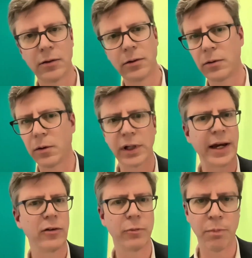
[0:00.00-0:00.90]
to all
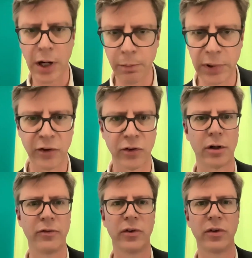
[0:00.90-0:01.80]
kinds of public
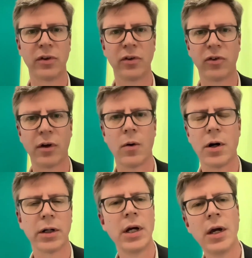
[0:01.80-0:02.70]
services and so
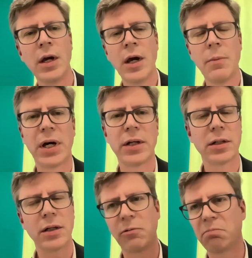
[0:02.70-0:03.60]
on. But